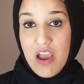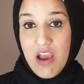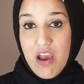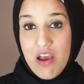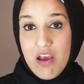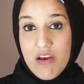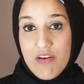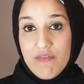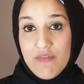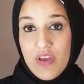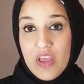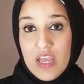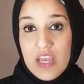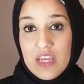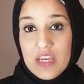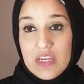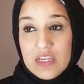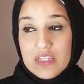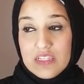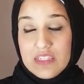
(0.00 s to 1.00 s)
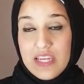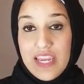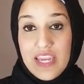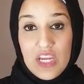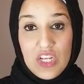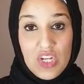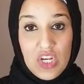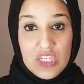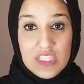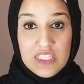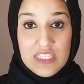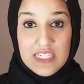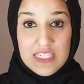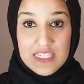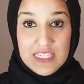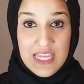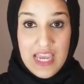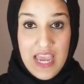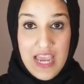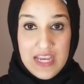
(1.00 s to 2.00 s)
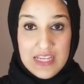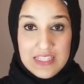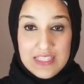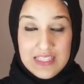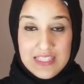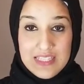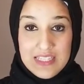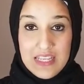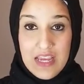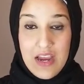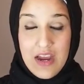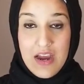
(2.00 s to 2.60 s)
of diagnostic tests,